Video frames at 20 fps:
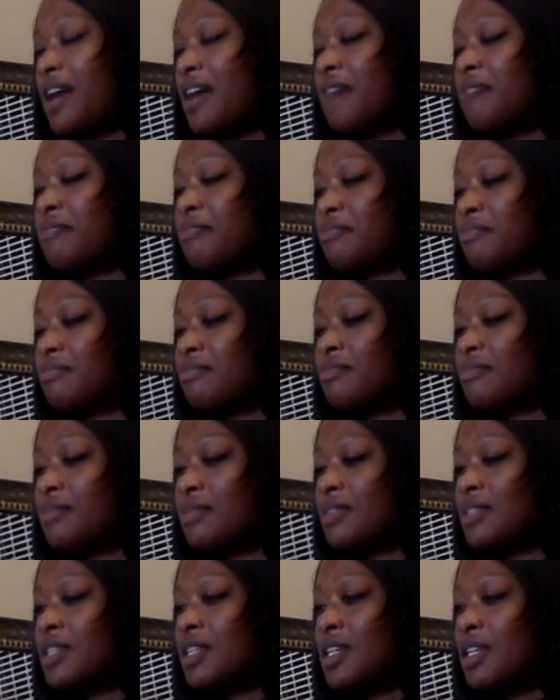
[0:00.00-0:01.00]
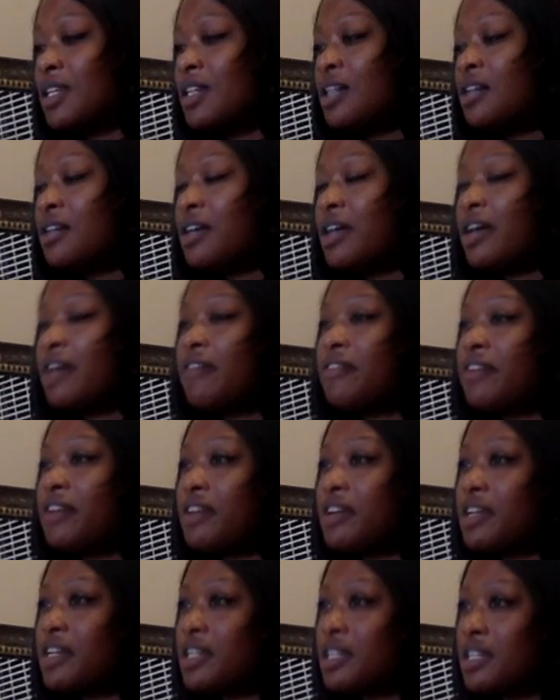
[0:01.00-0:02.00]
Okay. Okay,
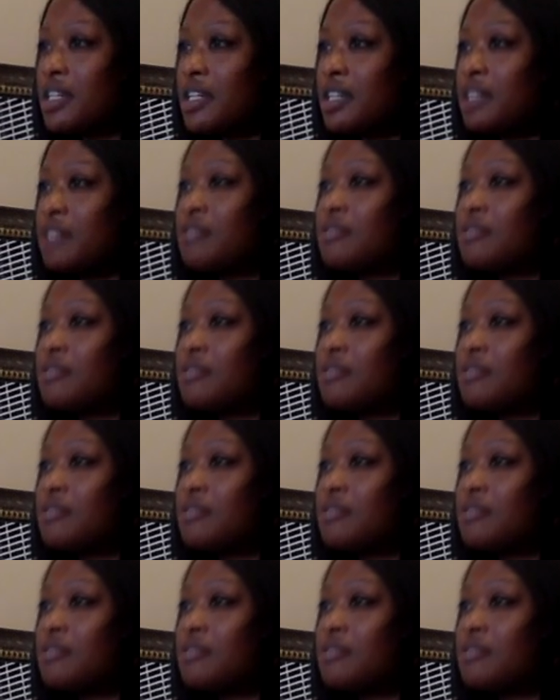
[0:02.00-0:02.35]
very good.